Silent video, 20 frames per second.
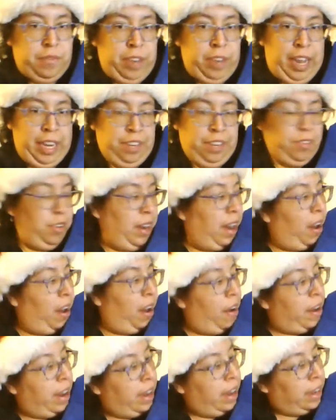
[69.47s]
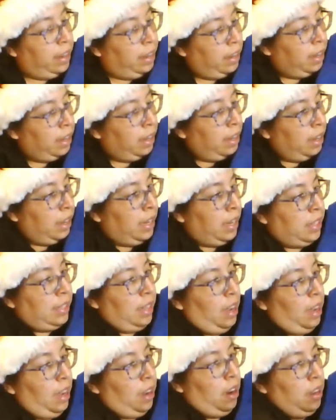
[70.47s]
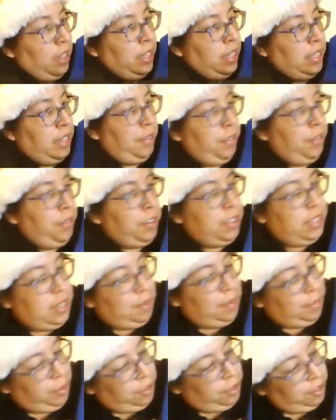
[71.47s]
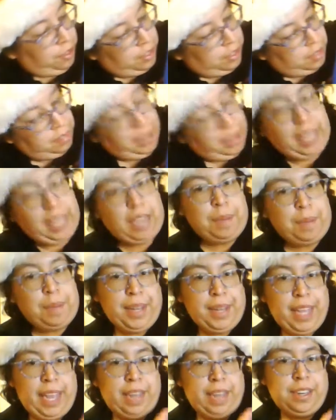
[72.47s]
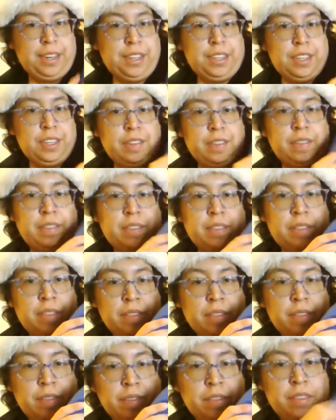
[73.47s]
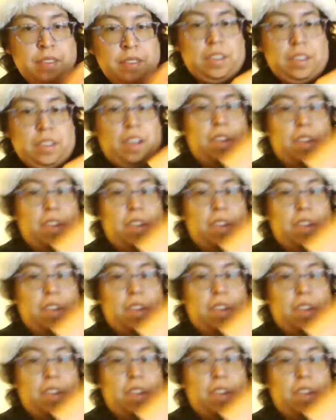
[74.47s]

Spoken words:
H for Harry, and it's got all these different symbols making up the H. So,